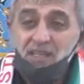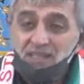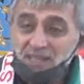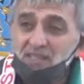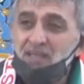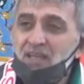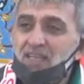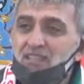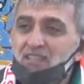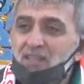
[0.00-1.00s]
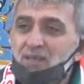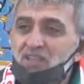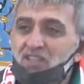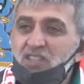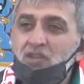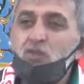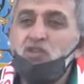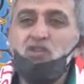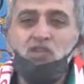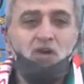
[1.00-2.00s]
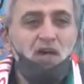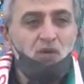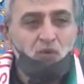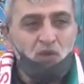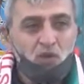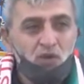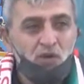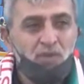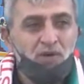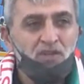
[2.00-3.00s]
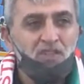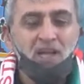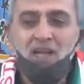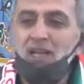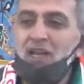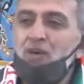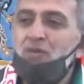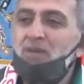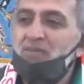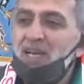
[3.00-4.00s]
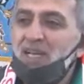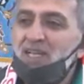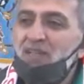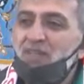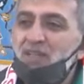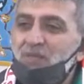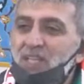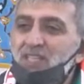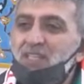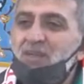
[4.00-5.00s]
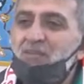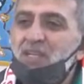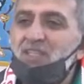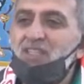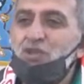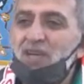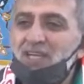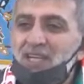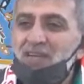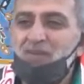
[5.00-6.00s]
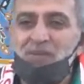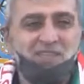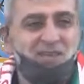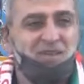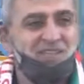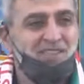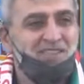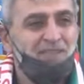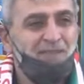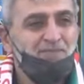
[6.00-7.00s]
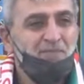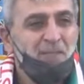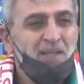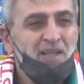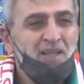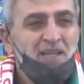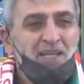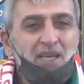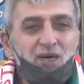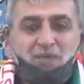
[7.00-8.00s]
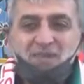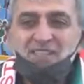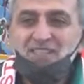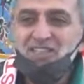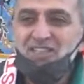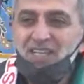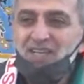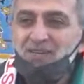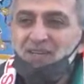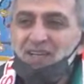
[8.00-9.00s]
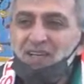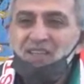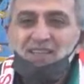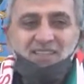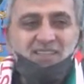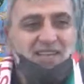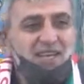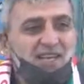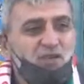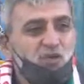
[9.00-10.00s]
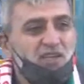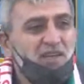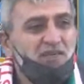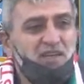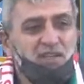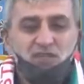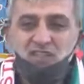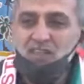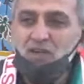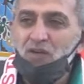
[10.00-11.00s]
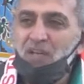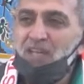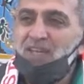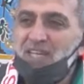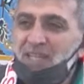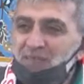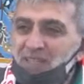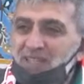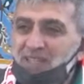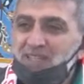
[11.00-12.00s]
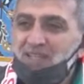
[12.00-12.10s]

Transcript: uh, raised it in the masjid, which is the dua. We all know about it. Allahumma barik fi bayt al-maqdis wa akna fi bayt al-maqdis. Now the message is deliver. This is the land who's going to fight for the sake of Allah and they're going to be killed